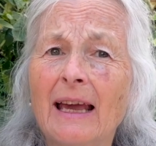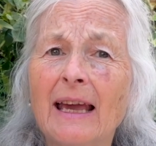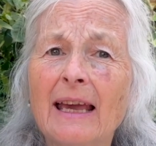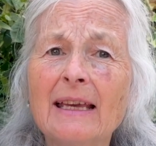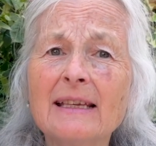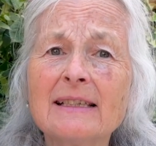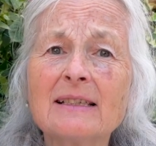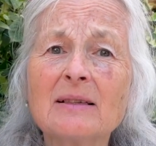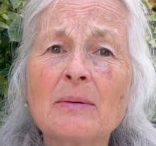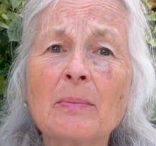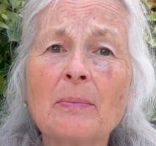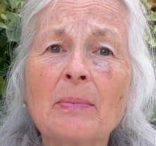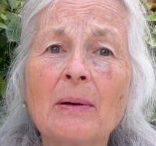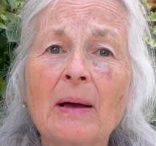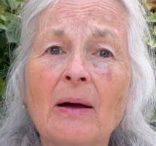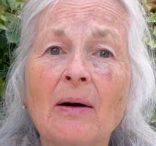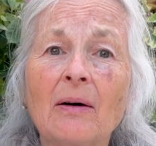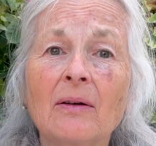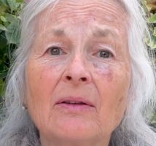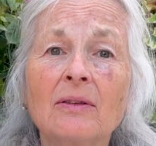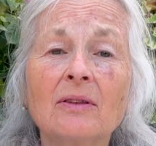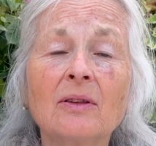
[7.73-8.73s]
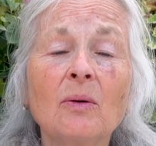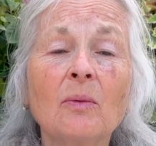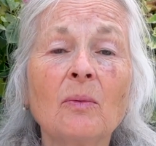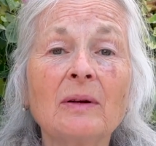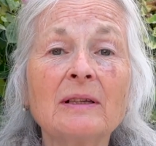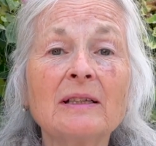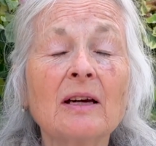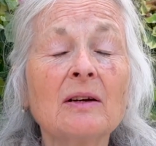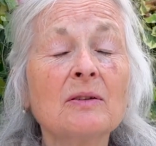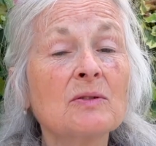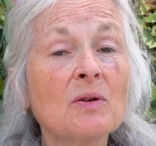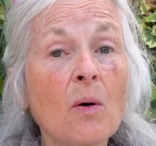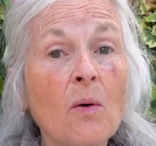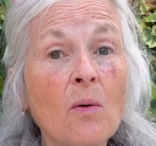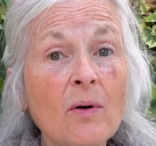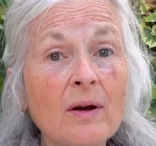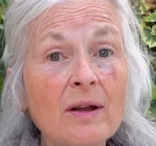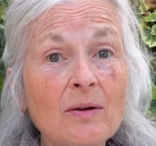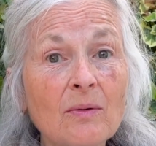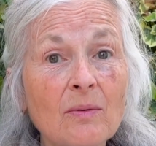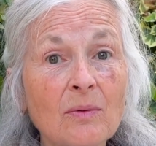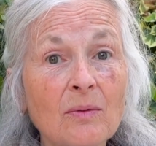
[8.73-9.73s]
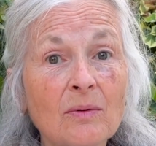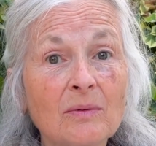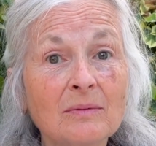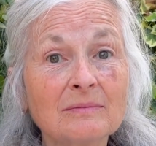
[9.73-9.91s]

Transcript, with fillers: It's about the widow's oil.